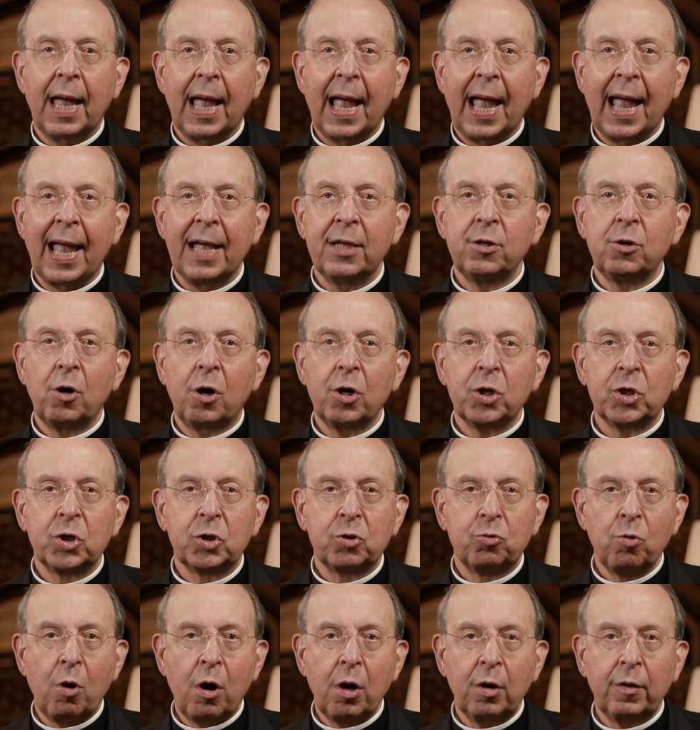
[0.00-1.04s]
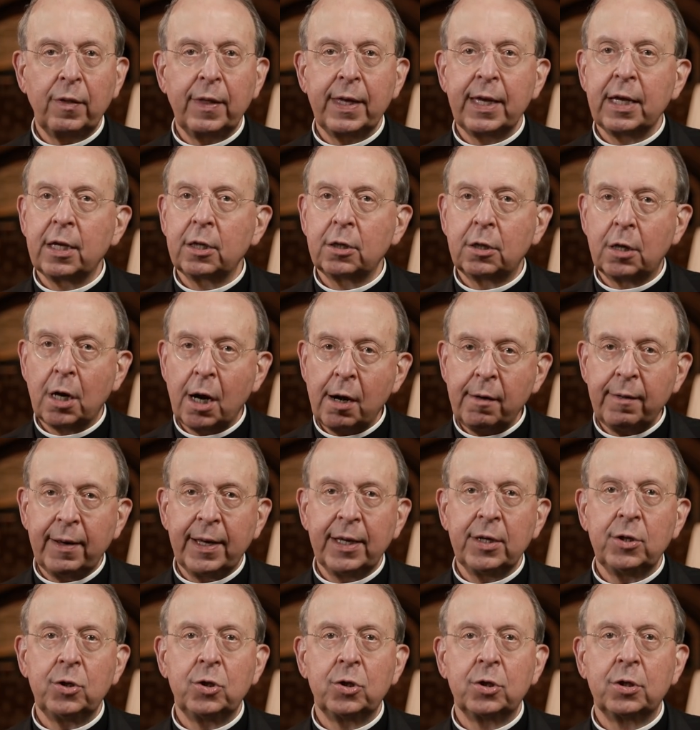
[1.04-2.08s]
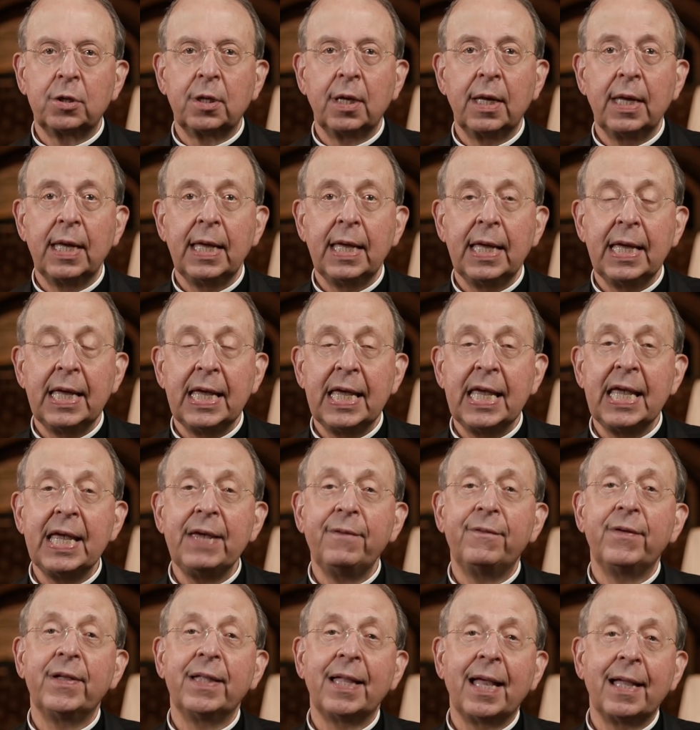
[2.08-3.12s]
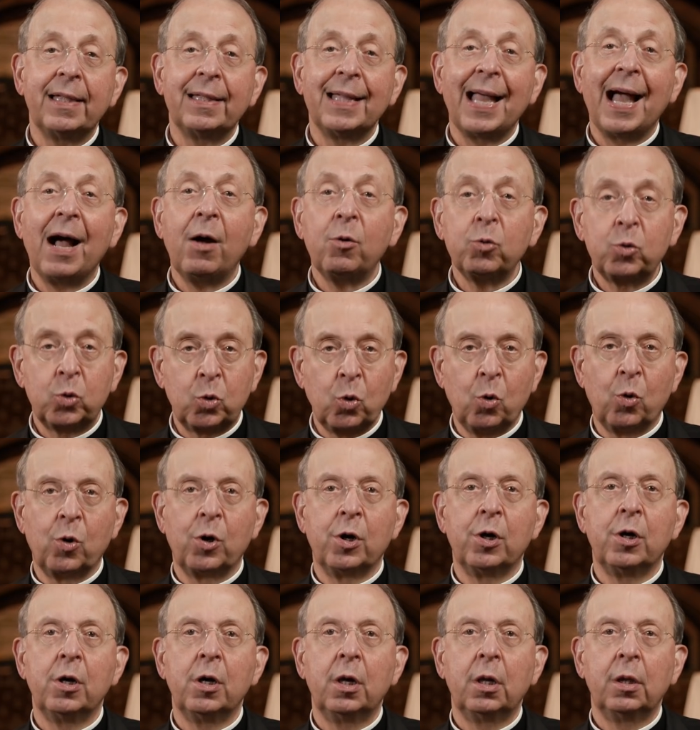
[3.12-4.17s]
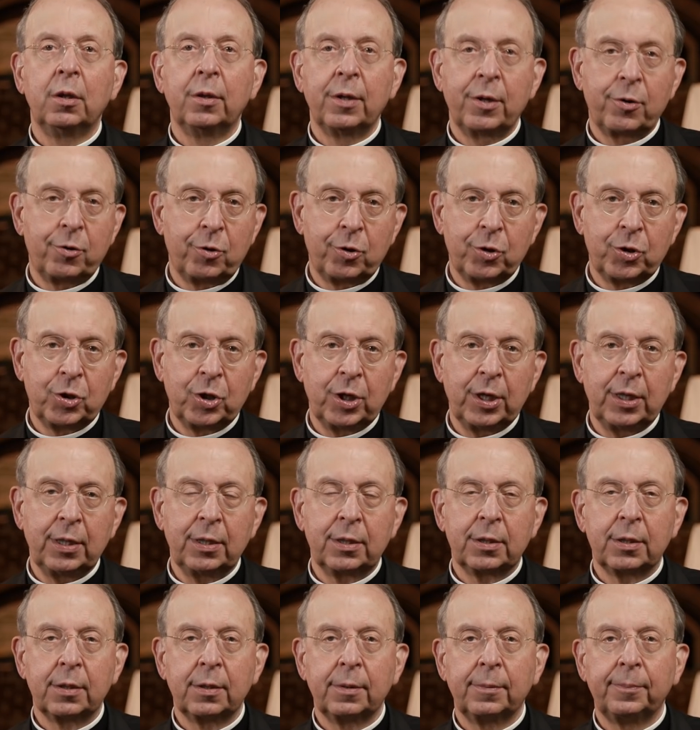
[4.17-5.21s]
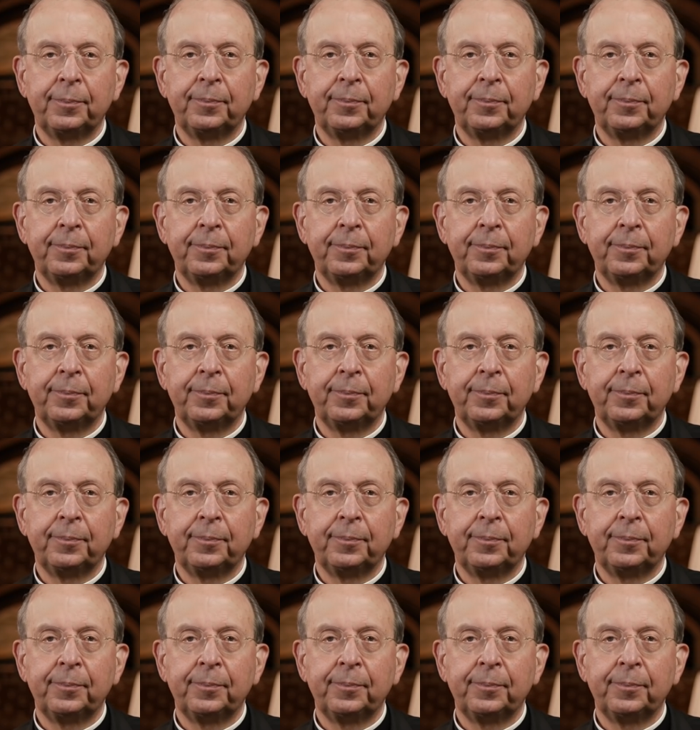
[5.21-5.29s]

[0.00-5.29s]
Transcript: and are strongly encouraged even at outdoor liturgies.